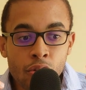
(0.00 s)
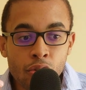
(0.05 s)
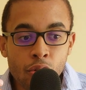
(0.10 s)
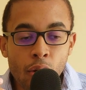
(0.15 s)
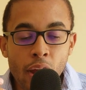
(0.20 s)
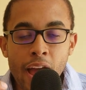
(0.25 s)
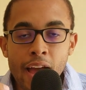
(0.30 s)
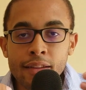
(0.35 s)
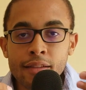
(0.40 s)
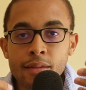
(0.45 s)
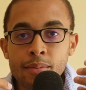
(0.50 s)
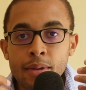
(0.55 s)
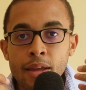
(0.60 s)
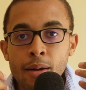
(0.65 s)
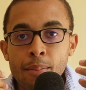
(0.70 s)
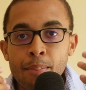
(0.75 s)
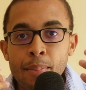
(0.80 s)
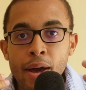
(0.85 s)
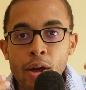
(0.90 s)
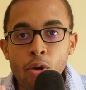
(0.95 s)
There has to be
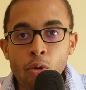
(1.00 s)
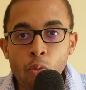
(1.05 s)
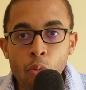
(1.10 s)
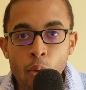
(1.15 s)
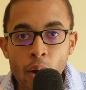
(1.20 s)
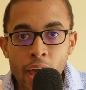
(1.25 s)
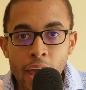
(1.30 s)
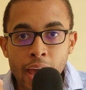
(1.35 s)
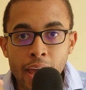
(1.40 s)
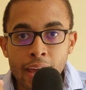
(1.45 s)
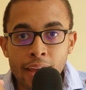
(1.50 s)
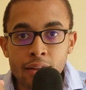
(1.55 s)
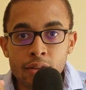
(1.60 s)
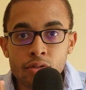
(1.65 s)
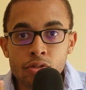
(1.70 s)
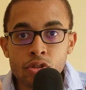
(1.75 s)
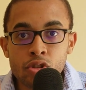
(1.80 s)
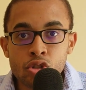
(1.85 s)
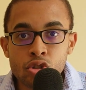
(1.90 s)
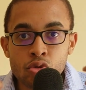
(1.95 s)
a better way
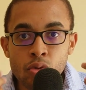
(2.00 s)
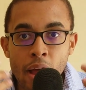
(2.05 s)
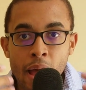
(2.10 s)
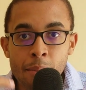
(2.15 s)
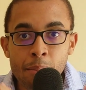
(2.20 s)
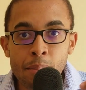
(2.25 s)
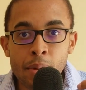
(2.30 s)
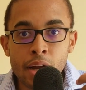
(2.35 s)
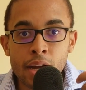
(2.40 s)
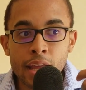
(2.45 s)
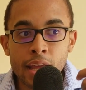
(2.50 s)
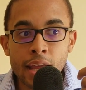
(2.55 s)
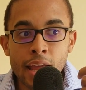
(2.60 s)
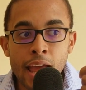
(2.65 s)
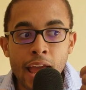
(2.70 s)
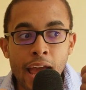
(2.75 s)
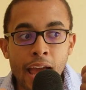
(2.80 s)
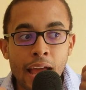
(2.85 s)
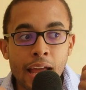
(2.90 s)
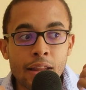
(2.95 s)
to trap
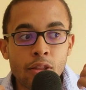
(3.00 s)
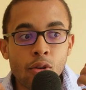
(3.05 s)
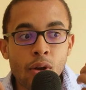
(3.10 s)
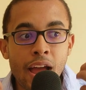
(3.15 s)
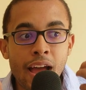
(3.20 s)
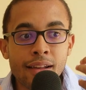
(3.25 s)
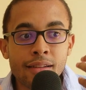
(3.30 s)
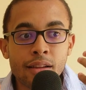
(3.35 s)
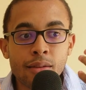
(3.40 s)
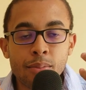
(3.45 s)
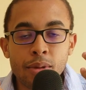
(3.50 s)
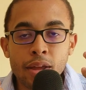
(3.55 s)
money, and there has to